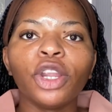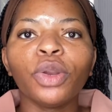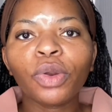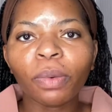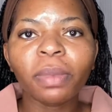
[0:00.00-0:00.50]

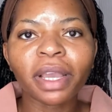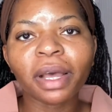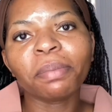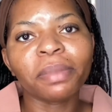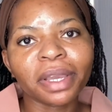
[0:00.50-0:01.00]
no
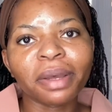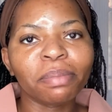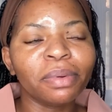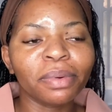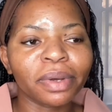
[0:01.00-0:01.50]
makeup
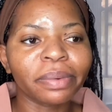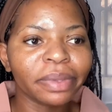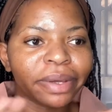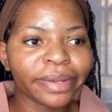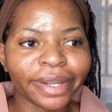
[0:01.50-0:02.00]
look
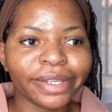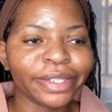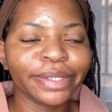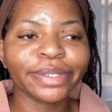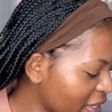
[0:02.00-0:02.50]
without lashes.